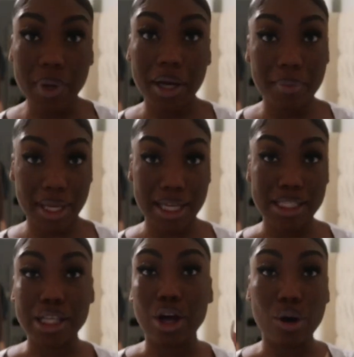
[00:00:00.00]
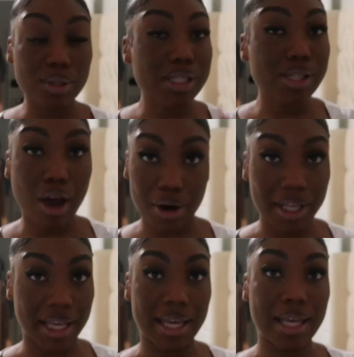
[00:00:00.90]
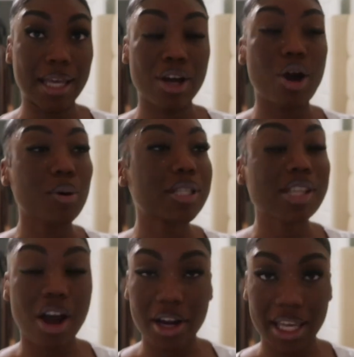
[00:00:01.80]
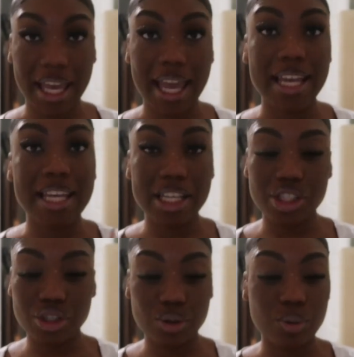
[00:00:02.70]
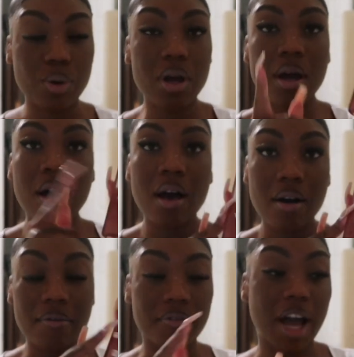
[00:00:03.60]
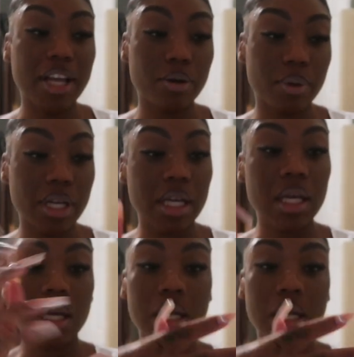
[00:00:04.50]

recommend to go to target go to target and get you fine'ry